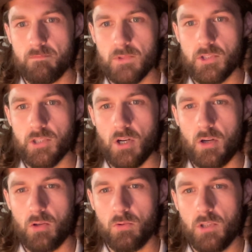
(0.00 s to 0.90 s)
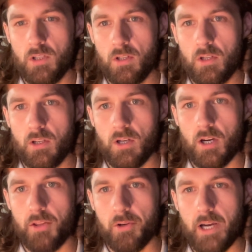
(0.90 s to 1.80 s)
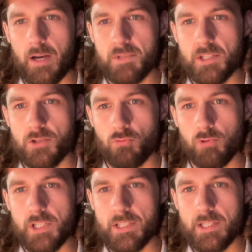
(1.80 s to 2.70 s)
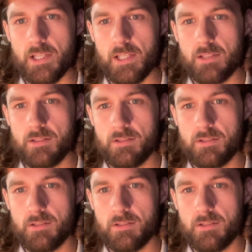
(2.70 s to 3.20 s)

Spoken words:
So other absence reason.